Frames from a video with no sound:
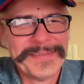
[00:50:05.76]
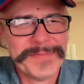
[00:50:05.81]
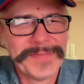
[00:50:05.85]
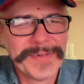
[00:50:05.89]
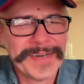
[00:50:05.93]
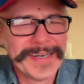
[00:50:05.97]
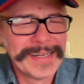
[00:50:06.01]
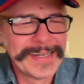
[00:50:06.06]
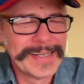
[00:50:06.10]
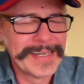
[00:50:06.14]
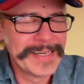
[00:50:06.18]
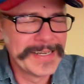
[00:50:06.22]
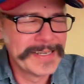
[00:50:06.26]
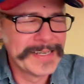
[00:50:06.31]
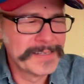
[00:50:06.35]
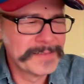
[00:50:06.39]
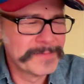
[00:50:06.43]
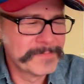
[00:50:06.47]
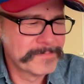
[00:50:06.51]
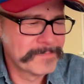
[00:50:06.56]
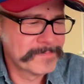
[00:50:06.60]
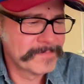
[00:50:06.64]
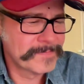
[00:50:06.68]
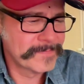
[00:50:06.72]
but
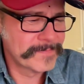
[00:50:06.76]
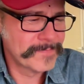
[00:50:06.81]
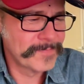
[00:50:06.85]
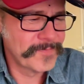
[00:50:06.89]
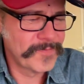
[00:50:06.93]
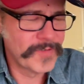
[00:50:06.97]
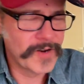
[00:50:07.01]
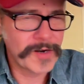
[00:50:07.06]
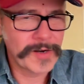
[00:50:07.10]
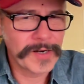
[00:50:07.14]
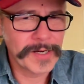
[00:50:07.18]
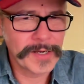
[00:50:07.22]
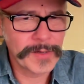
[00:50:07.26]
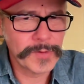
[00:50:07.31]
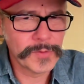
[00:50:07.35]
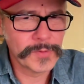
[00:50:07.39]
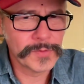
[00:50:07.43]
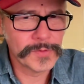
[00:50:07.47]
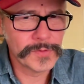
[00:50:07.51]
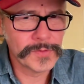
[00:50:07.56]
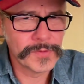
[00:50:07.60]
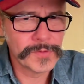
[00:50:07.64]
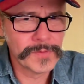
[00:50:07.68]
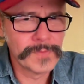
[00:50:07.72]
very
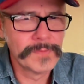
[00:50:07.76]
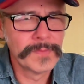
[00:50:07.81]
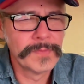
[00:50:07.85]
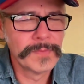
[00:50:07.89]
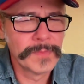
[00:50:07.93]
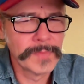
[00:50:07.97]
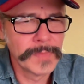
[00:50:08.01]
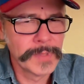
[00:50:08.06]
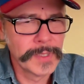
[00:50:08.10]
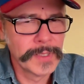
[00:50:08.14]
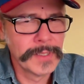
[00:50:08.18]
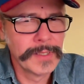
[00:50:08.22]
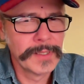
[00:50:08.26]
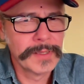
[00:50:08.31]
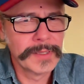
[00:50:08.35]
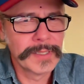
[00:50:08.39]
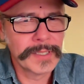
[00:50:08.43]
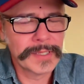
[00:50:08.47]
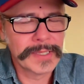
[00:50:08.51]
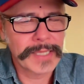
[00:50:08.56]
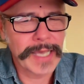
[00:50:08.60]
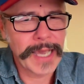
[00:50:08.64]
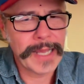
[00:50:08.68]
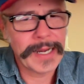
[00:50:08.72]
cool
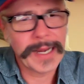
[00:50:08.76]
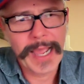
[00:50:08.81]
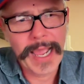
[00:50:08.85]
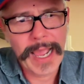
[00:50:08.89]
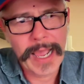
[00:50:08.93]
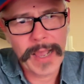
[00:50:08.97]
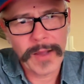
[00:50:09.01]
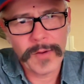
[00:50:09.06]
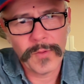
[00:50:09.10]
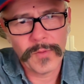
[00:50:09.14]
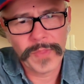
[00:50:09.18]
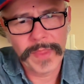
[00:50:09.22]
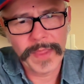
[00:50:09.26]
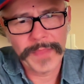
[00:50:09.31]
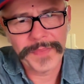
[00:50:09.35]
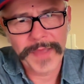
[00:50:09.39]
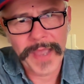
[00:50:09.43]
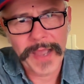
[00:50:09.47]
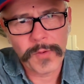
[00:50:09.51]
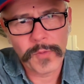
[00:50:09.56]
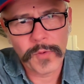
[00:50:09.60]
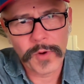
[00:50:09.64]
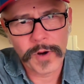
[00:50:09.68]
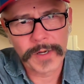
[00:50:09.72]

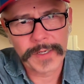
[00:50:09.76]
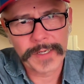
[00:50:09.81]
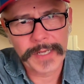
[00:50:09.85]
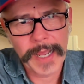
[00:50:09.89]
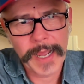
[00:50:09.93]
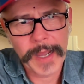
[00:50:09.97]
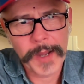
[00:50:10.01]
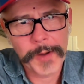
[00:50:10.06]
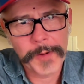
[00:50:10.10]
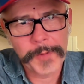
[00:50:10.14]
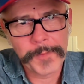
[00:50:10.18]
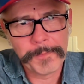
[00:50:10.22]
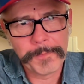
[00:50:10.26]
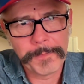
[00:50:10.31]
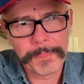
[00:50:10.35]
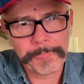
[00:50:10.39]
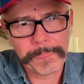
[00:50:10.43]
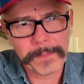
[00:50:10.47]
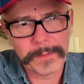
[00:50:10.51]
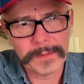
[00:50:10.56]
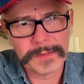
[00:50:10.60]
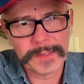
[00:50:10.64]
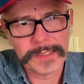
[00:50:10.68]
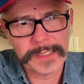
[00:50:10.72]
that worked out.
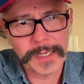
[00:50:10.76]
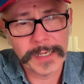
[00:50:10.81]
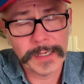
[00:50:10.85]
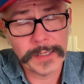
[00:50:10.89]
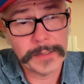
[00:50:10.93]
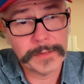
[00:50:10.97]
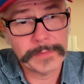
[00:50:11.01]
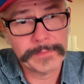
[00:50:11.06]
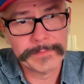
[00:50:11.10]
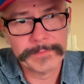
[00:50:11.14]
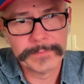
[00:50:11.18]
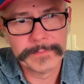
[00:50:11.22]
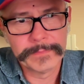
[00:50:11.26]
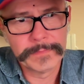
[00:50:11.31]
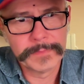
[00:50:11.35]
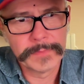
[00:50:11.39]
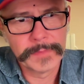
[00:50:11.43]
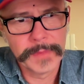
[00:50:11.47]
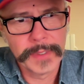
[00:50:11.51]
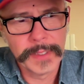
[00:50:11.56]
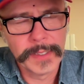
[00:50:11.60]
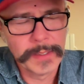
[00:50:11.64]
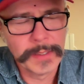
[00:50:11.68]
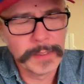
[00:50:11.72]
So,
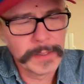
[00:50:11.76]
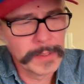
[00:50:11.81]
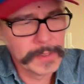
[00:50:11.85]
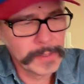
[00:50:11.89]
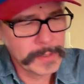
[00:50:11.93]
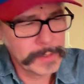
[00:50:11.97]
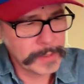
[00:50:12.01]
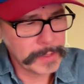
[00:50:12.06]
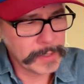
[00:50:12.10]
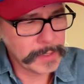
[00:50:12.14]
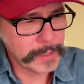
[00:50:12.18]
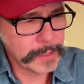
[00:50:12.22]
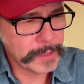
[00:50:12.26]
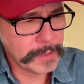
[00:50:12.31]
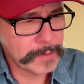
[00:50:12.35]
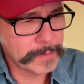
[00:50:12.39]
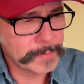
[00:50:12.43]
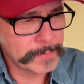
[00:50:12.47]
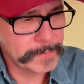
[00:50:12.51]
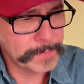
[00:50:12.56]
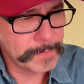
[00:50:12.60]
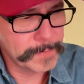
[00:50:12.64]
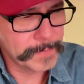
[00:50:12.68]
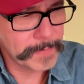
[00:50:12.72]
you
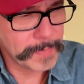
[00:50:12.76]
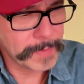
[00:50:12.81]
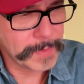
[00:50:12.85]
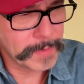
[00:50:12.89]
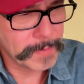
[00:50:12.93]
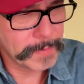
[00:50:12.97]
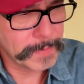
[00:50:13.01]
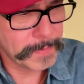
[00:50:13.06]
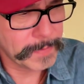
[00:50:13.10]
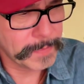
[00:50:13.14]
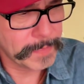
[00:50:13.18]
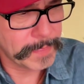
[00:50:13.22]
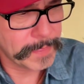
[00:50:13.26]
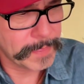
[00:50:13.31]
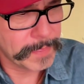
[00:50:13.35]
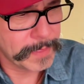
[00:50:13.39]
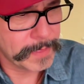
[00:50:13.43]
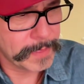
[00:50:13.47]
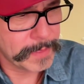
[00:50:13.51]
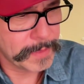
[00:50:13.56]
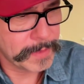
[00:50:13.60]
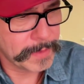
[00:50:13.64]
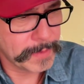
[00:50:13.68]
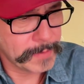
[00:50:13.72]
know,
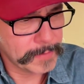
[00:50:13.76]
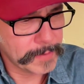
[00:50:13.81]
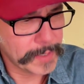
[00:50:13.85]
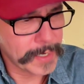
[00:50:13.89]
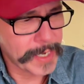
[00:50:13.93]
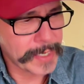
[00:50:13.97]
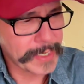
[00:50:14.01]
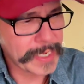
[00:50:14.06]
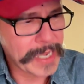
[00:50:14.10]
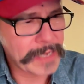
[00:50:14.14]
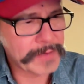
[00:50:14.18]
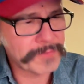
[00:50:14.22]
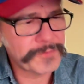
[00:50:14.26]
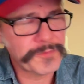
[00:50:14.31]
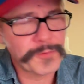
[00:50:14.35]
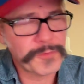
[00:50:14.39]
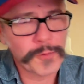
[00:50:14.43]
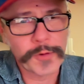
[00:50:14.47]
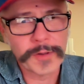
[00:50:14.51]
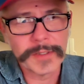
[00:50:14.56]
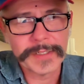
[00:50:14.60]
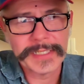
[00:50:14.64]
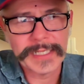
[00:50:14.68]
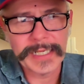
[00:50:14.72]
I got
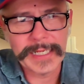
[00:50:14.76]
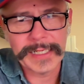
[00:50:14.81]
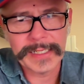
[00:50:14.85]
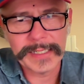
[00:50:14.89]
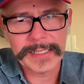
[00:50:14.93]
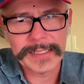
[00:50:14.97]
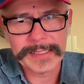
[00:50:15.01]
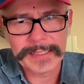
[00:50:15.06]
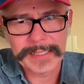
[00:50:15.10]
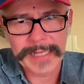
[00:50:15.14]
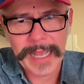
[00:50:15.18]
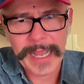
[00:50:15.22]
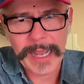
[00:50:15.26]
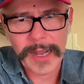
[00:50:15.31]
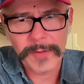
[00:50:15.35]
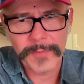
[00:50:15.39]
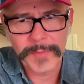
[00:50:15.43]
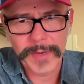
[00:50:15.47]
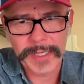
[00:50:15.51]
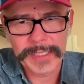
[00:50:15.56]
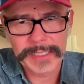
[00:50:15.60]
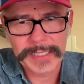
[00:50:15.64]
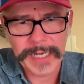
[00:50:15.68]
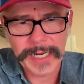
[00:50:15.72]
14 as to how
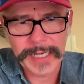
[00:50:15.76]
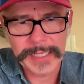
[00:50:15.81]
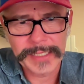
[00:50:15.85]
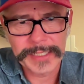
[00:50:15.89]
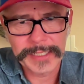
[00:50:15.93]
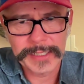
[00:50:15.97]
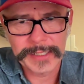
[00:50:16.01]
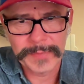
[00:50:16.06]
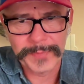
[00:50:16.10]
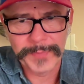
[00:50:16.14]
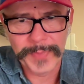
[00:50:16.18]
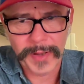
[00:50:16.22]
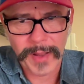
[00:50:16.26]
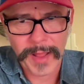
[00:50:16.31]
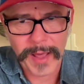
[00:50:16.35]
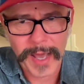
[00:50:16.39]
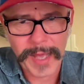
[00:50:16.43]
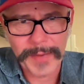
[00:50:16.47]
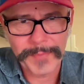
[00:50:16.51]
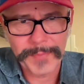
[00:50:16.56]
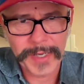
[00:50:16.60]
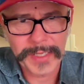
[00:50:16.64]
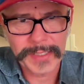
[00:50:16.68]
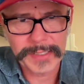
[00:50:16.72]
much I should
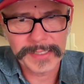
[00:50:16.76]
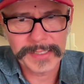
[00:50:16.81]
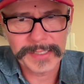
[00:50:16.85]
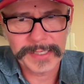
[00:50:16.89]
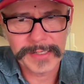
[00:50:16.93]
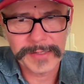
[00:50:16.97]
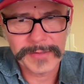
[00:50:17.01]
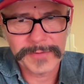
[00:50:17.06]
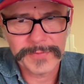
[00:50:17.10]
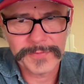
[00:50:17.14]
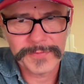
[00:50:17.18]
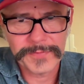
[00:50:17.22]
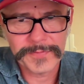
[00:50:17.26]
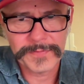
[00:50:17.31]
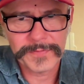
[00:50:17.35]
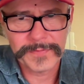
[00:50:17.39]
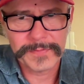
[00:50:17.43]
applaud myself